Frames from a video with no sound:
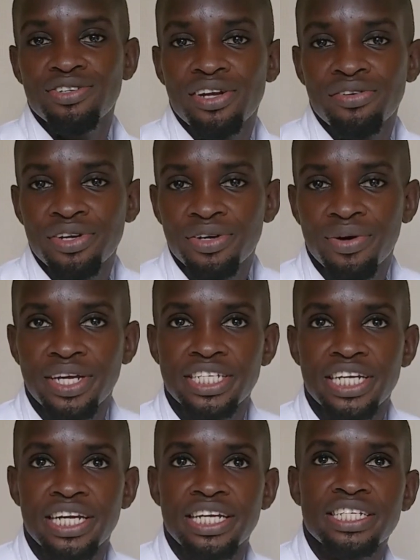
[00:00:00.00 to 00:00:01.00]
My name is
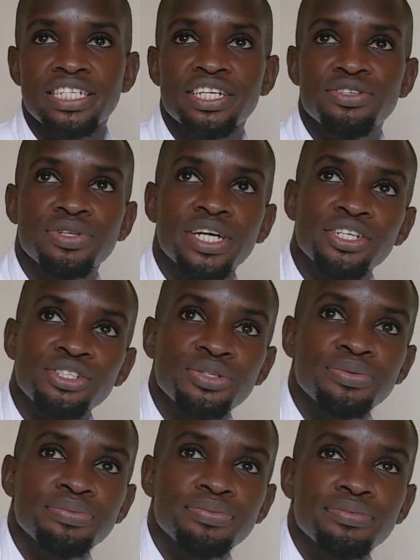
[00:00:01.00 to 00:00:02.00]
Goga,
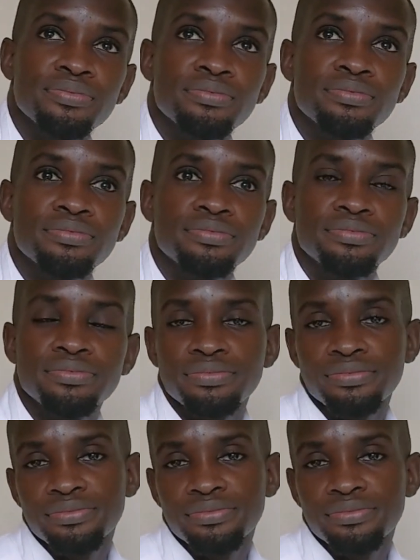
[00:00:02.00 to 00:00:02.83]
kinda like yoga.